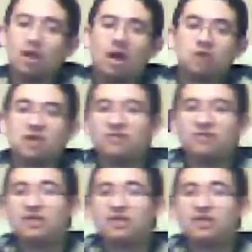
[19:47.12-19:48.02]
I'll
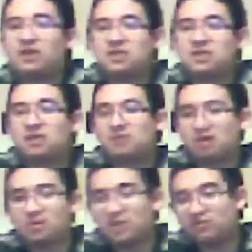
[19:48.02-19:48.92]
definitely find time.
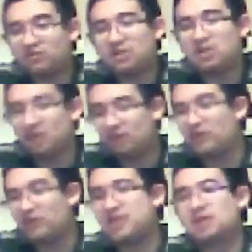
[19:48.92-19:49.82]
I'll definitely
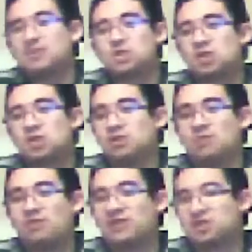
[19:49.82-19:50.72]
find time to show
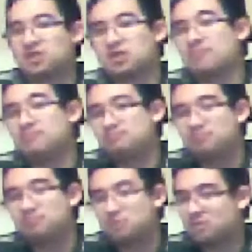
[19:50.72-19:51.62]
them off at some
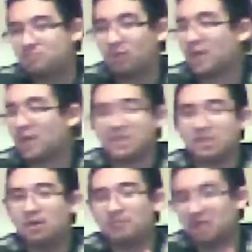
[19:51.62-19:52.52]
point
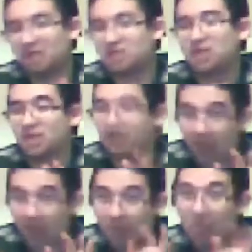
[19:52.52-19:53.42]
in in,
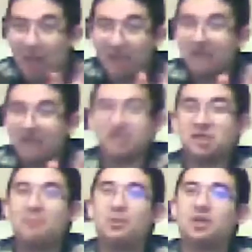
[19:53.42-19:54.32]
in, in
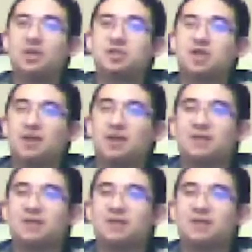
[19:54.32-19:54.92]
some point in time.